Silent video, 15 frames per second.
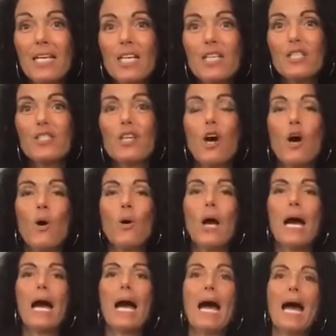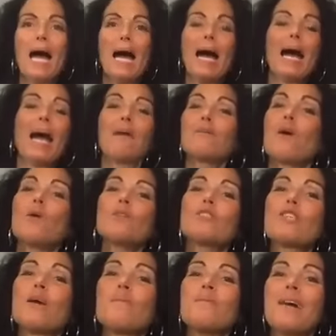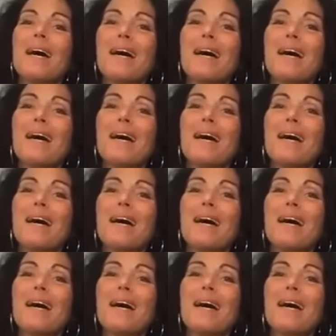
So I wrote some